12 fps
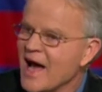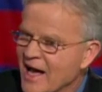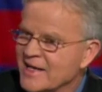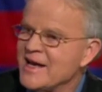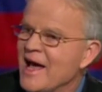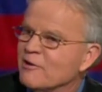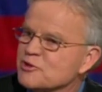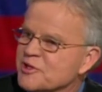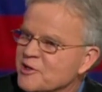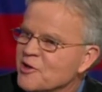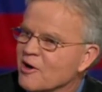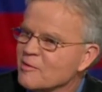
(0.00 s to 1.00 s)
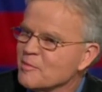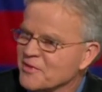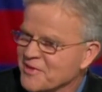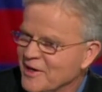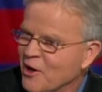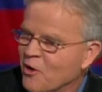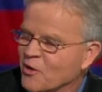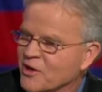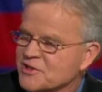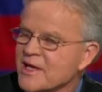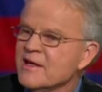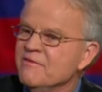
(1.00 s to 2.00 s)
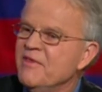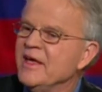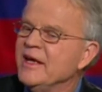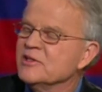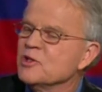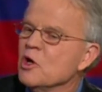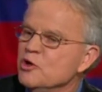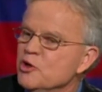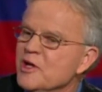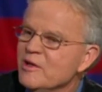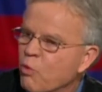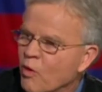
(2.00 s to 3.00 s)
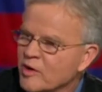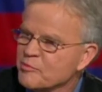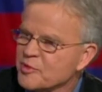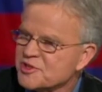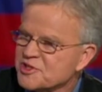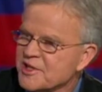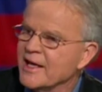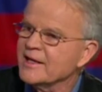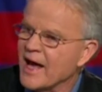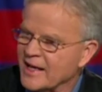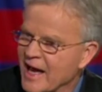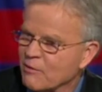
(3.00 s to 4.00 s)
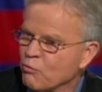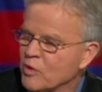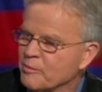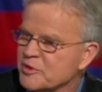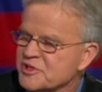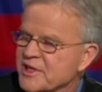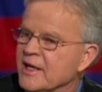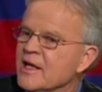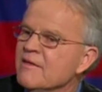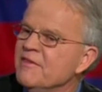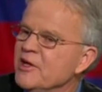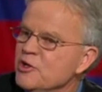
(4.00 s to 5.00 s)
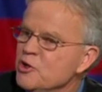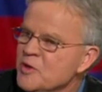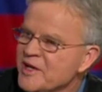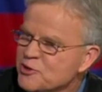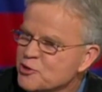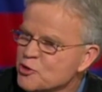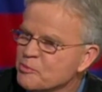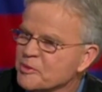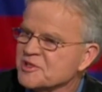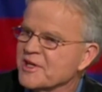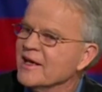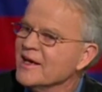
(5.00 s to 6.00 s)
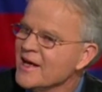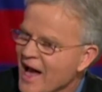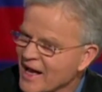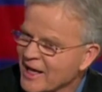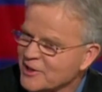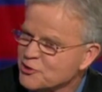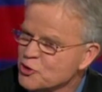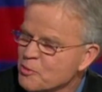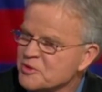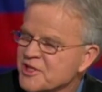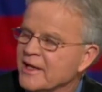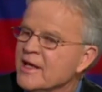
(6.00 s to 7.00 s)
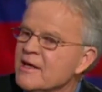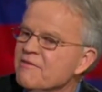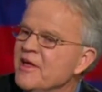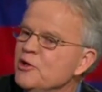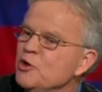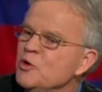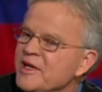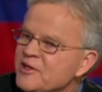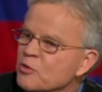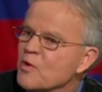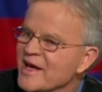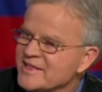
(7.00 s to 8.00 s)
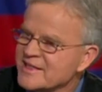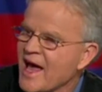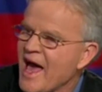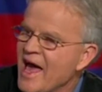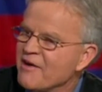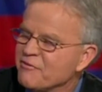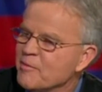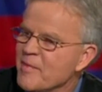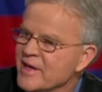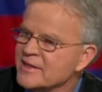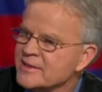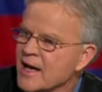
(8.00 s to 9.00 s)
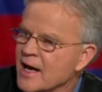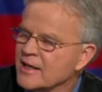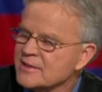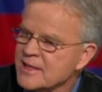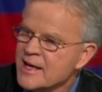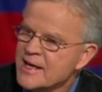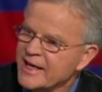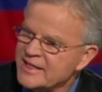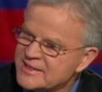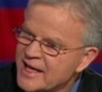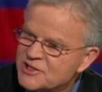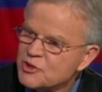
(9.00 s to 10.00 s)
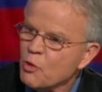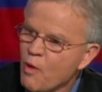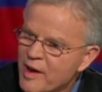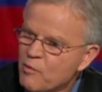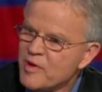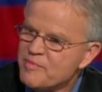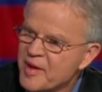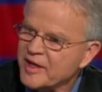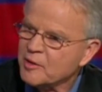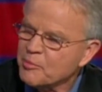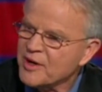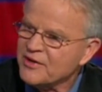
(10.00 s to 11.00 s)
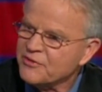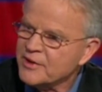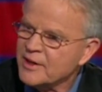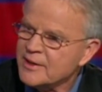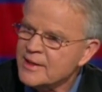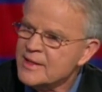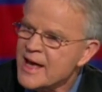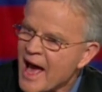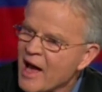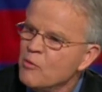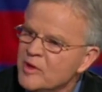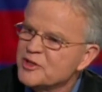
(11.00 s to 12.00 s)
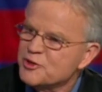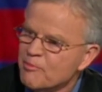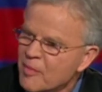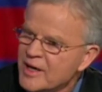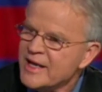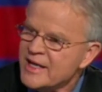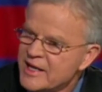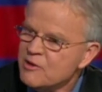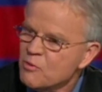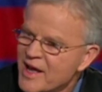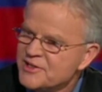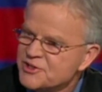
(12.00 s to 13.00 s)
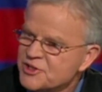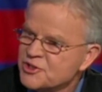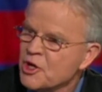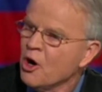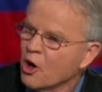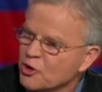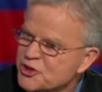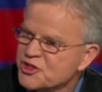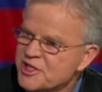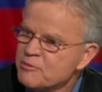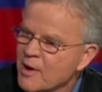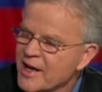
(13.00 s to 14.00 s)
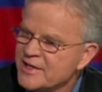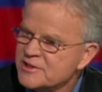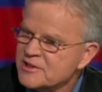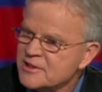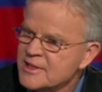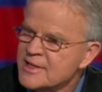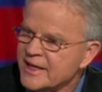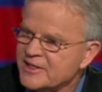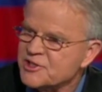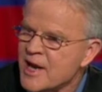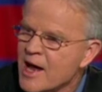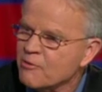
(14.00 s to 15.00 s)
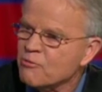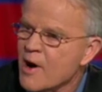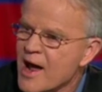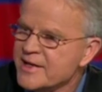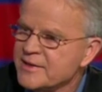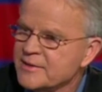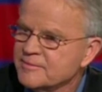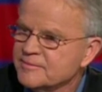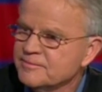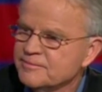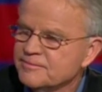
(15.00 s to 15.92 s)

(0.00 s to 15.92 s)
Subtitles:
I announced at Dartmouth in August. Then it's, you need 1%. I got 1%. Then you need 2%. I got 2%. Then you need to raise $500,000. Is that the way we pick a president? How much money he raises or she raises? It's not right.